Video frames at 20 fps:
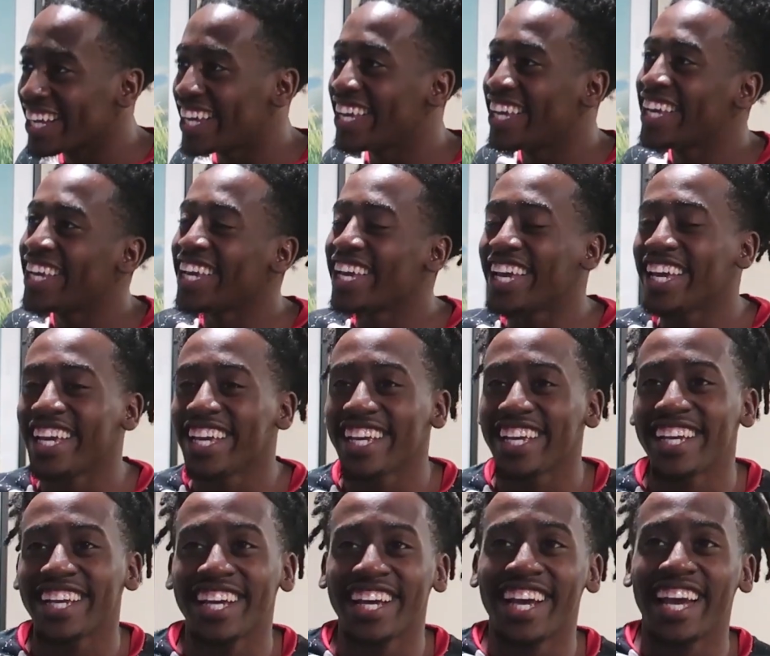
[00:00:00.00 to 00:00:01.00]

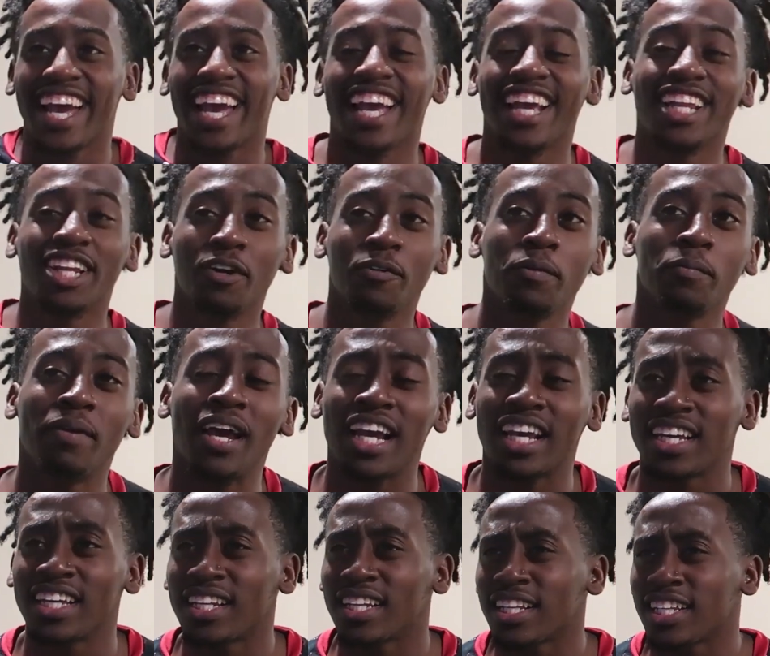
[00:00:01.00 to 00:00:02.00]
Hey, look, we
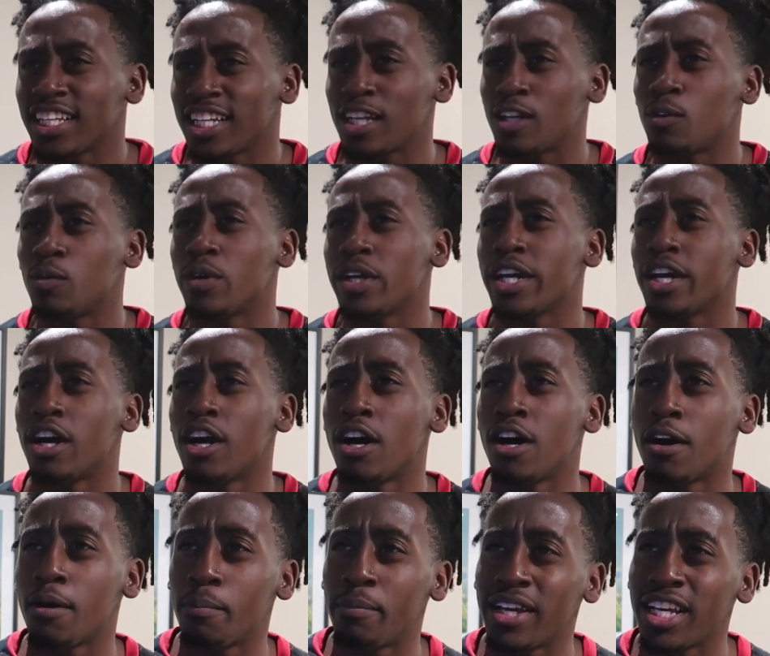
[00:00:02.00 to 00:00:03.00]
back at it again with
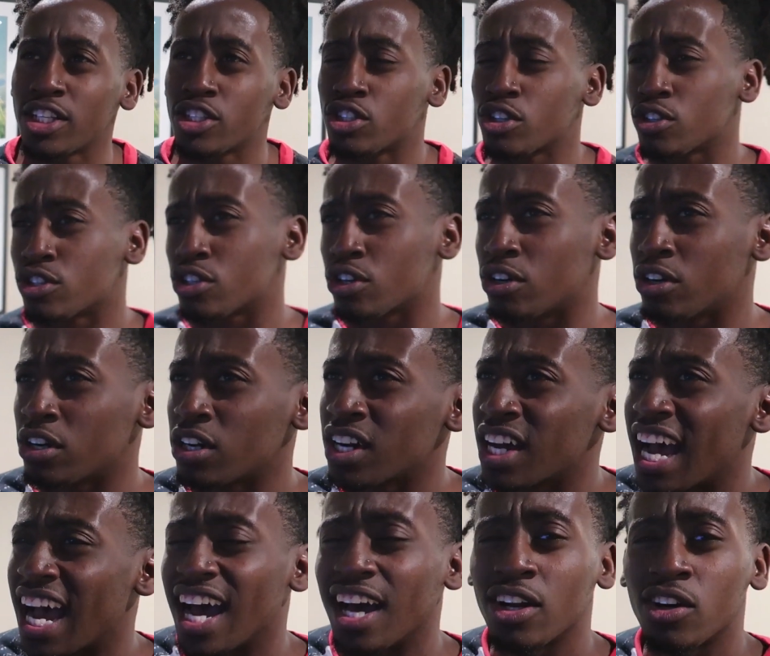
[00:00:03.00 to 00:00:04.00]
Big Soto.
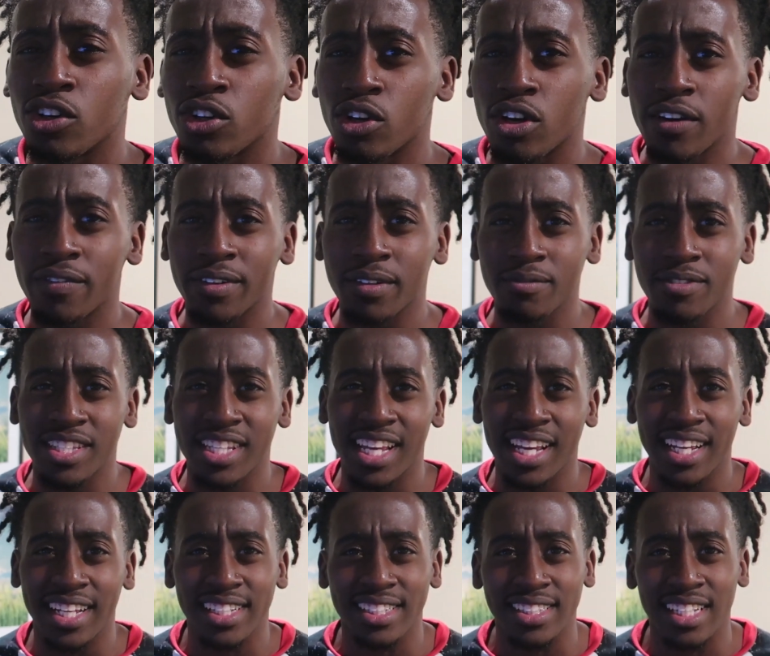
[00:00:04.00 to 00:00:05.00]
I don't know if I'm
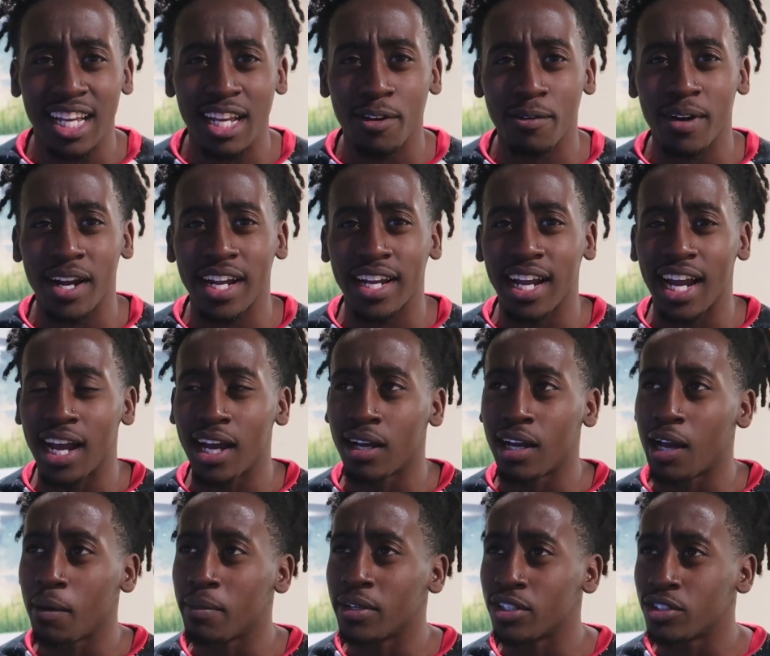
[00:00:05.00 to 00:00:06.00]
saying his name right.
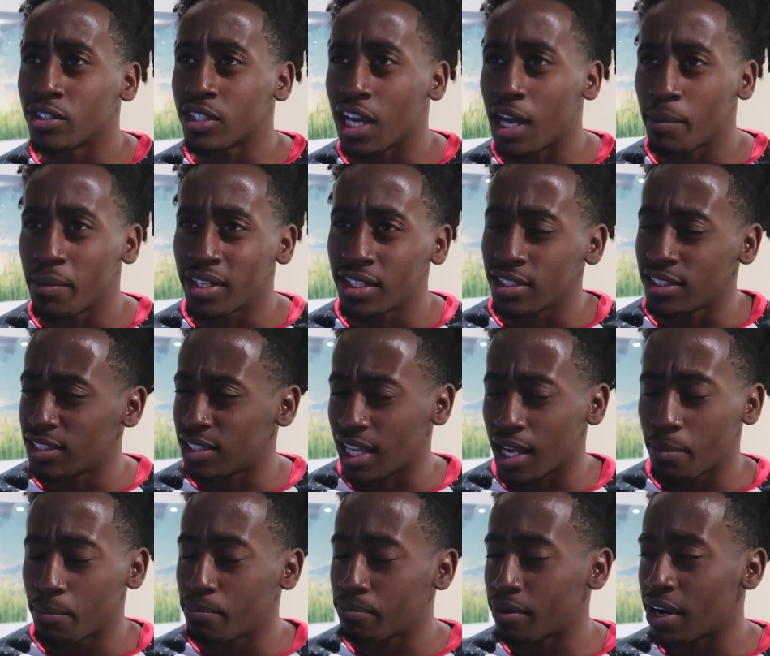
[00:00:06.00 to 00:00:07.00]
I
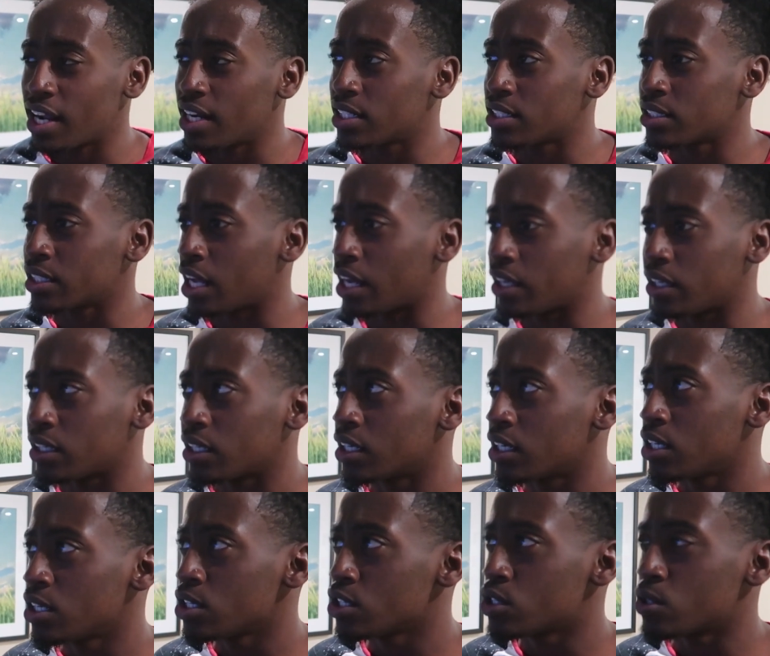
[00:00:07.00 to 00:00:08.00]
practiced like
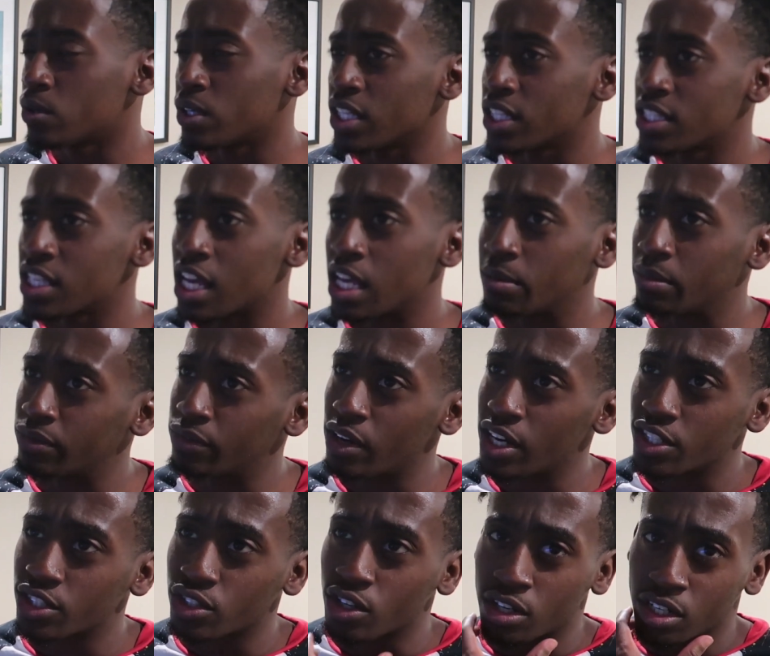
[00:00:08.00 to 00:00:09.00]
20 times before
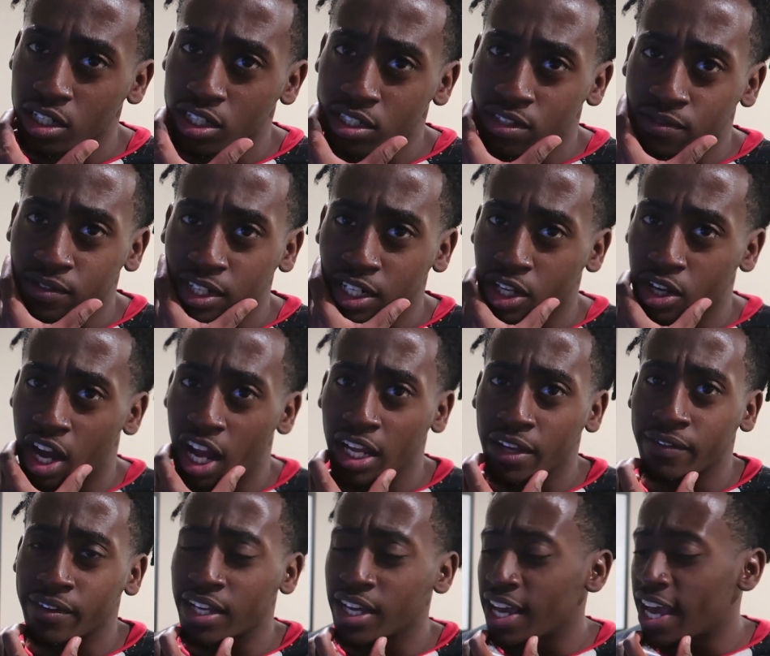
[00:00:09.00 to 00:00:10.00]
I started this video.
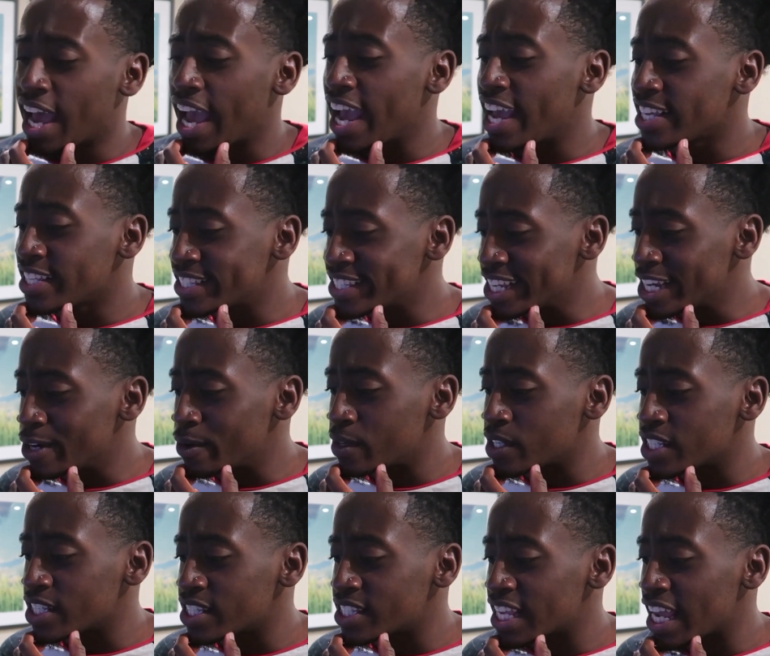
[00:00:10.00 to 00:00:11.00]
Hey
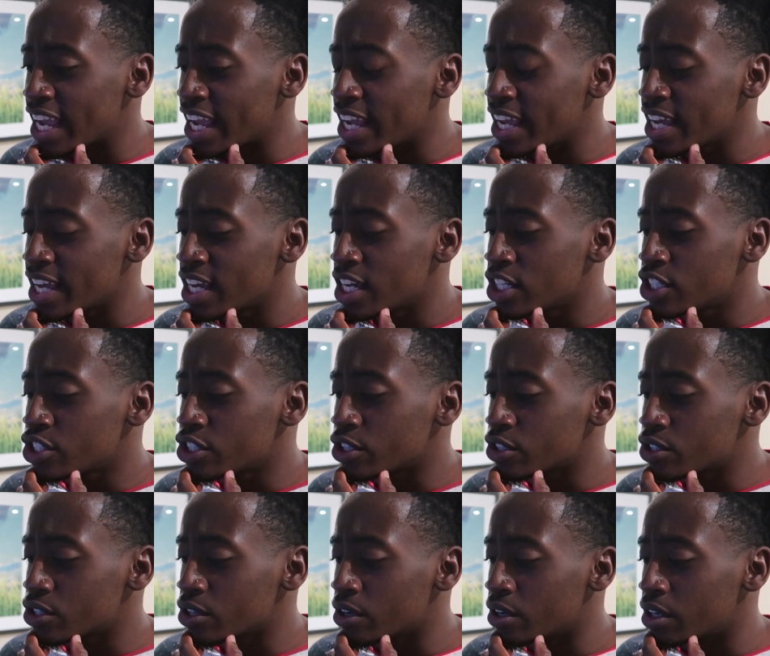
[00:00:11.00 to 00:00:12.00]
Siri, say
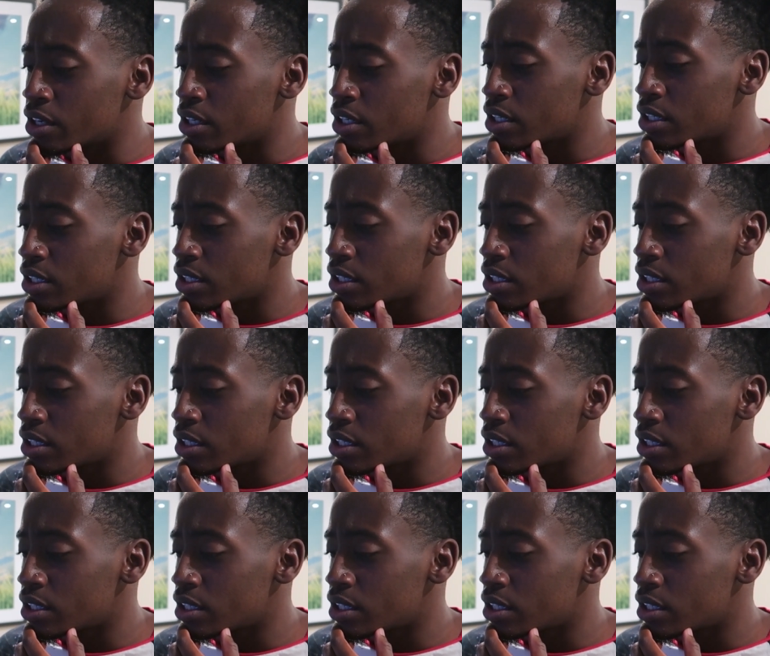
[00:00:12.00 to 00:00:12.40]
Soto.